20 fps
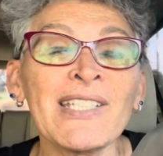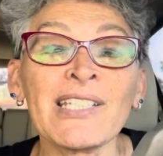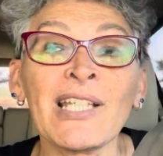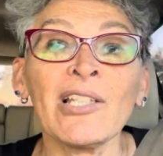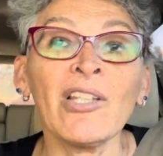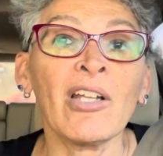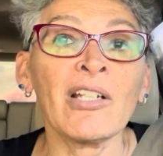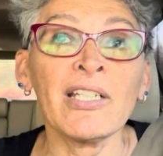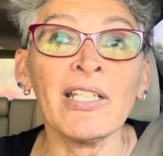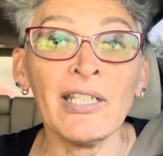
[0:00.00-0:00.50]
a
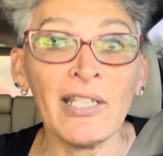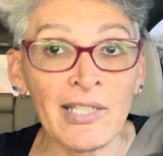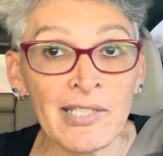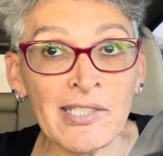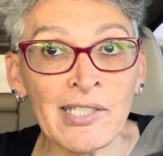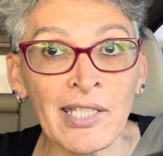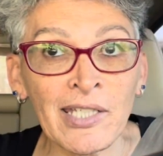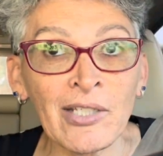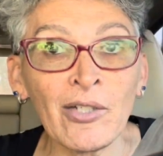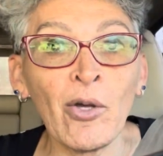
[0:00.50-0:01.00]
lot of
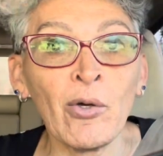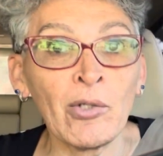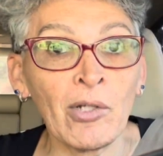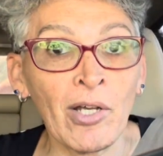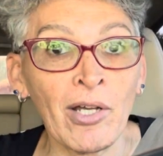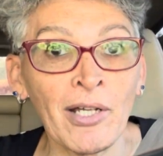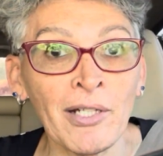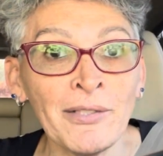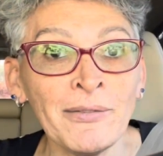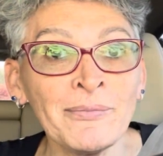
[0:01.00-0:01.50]
hissing going
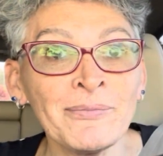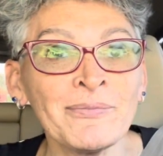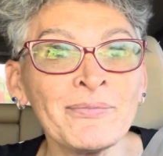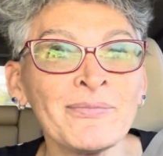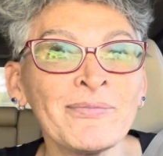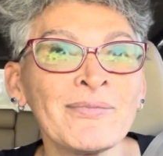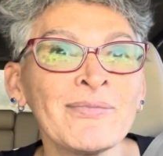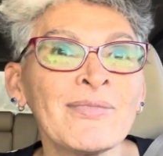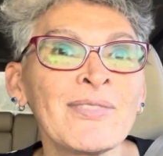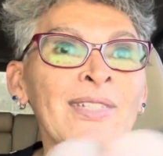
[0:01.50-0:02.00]
on,
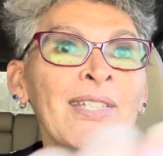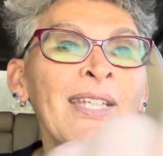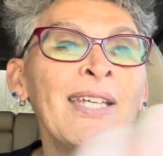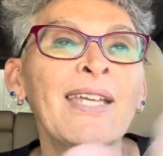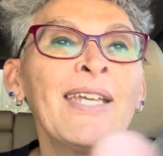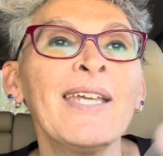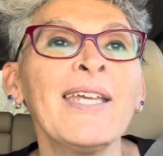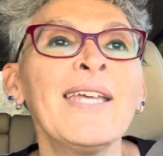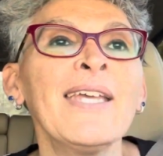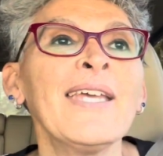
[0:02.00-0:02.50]

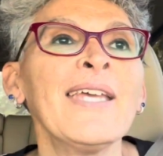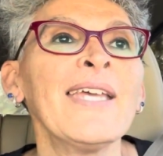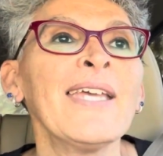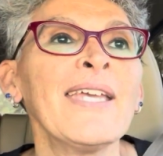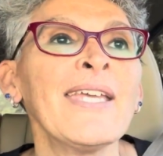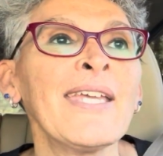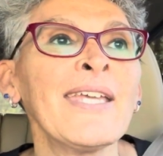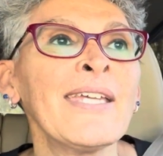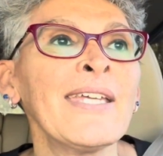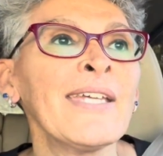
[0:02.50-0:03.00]

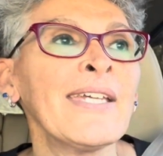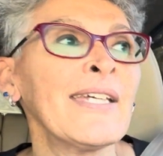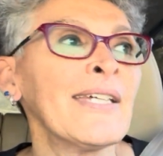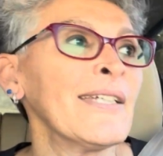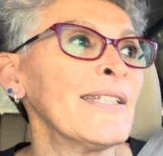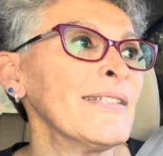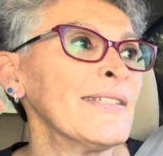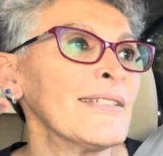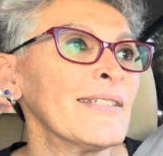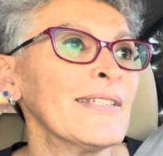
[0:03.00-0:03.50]

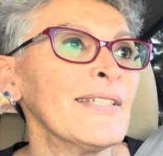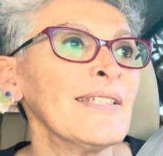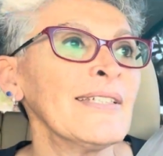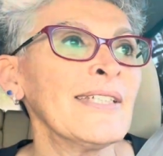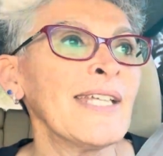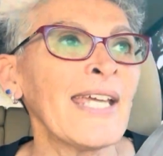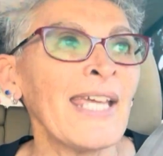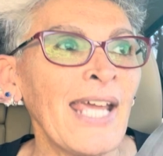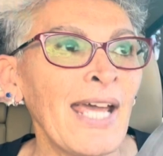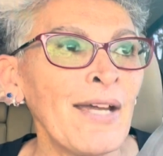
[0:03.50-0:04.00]
and
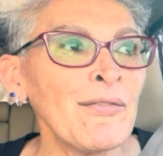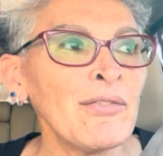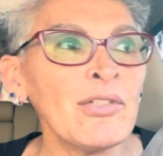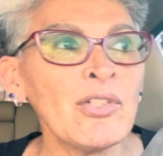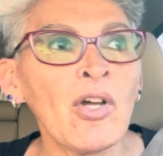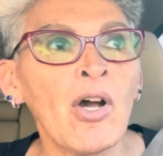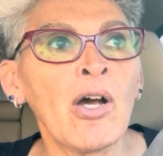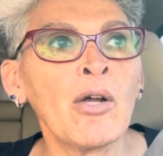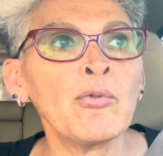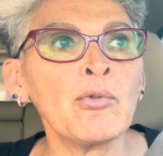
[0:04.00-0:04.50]
they haven't
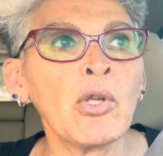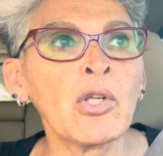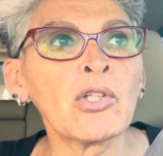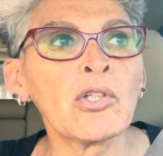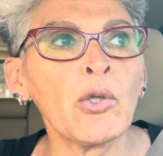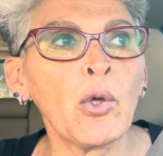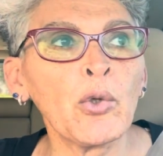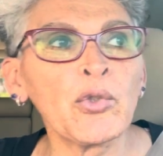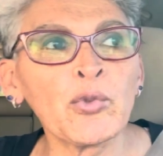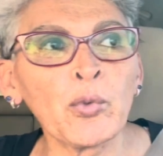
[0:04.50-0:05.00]
gotten real
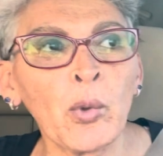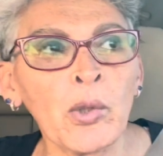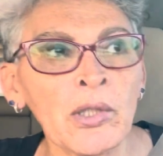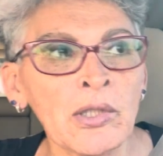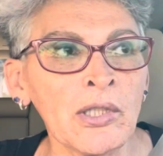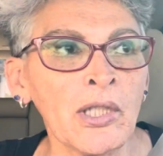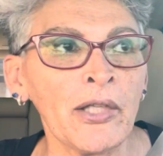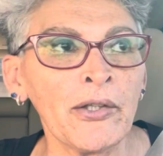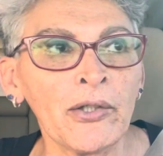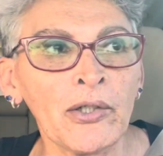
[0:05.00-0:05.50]
close to one
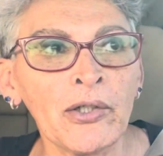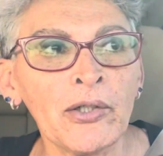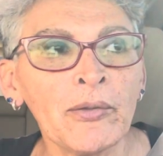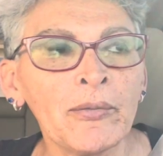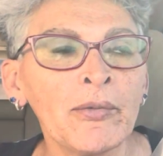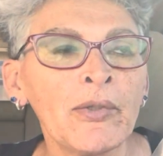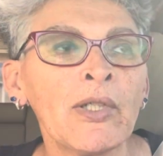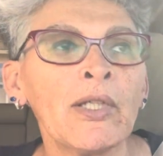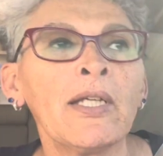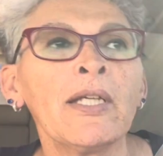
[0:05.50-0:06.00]
another.
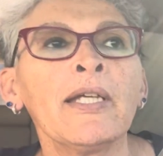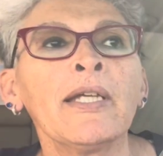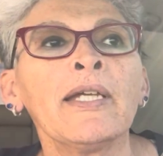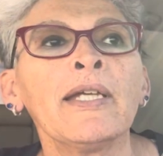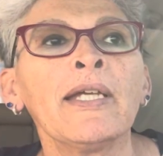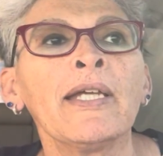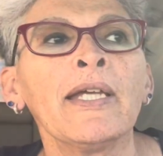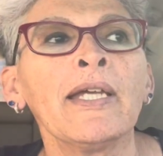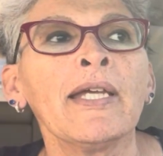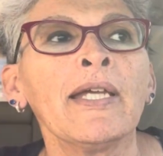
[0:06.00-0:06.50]

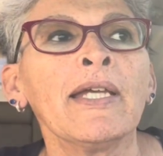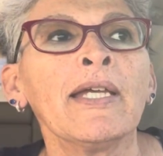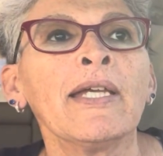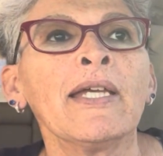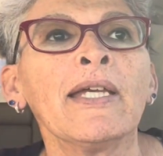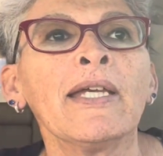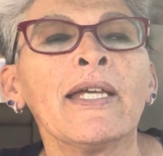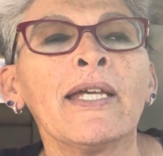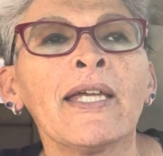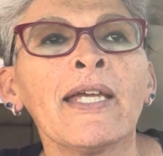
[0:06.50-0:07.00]

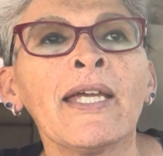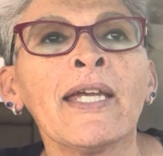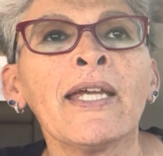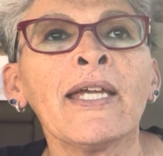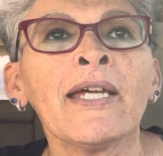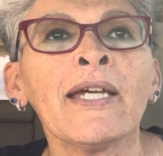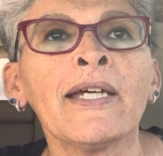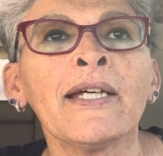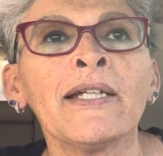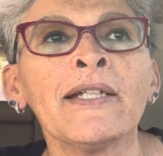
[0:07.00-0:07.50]

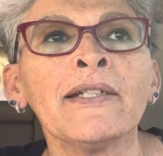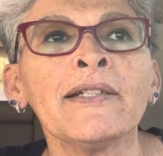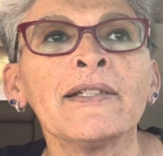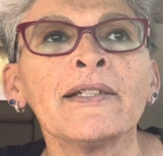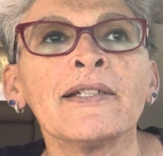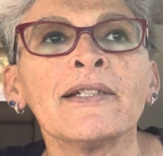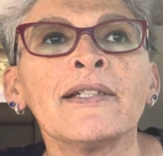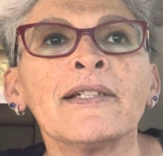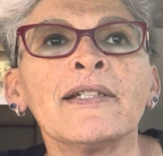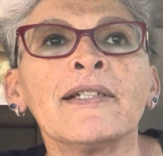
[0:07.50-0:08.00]
And
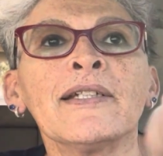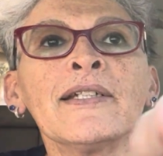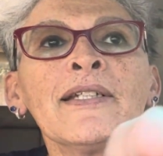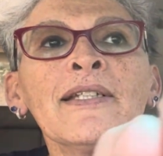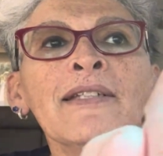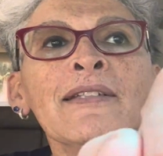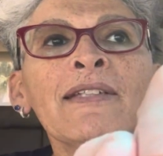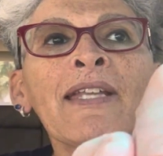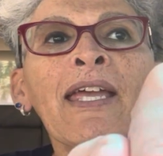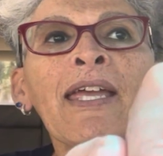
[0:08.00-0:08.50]

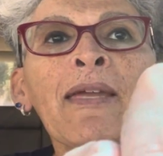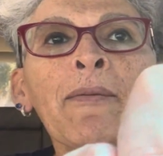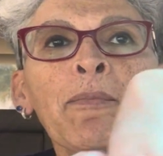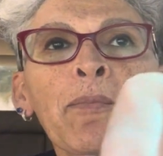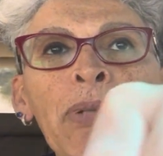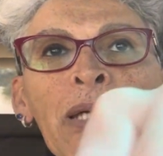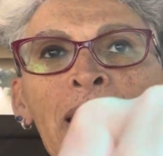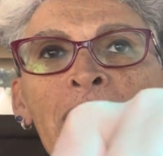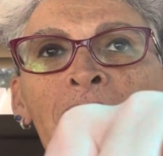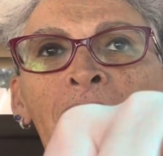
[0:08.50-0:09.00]
they
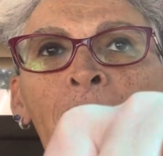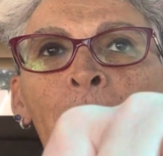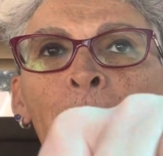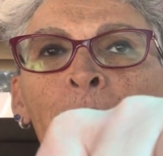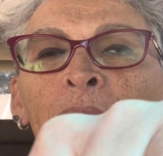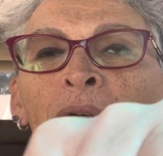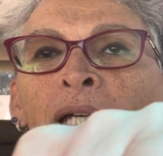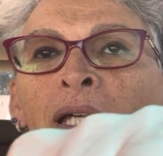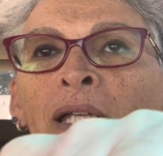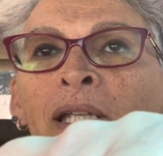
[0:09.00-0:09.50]
pick up
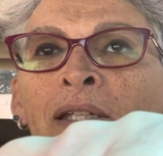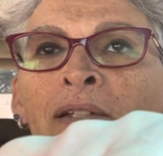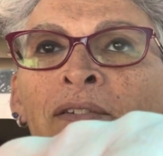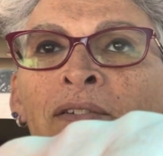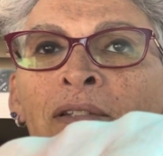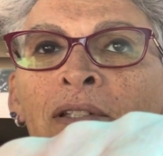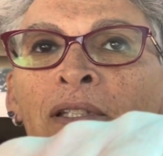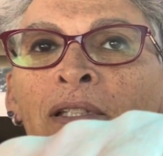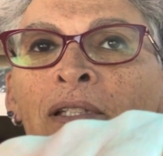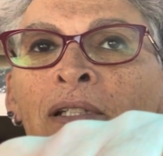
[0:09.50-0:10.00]

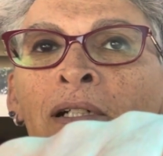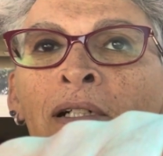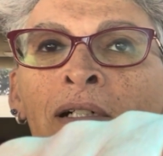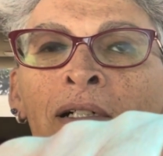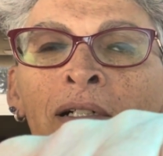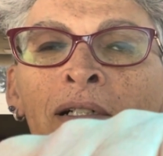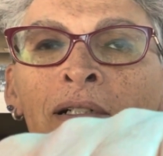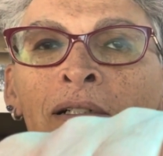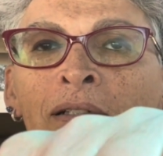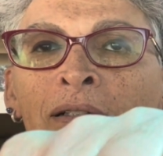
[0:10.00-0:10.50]

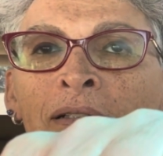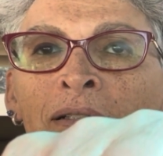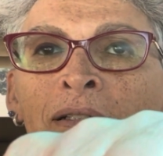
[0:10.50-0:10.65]
the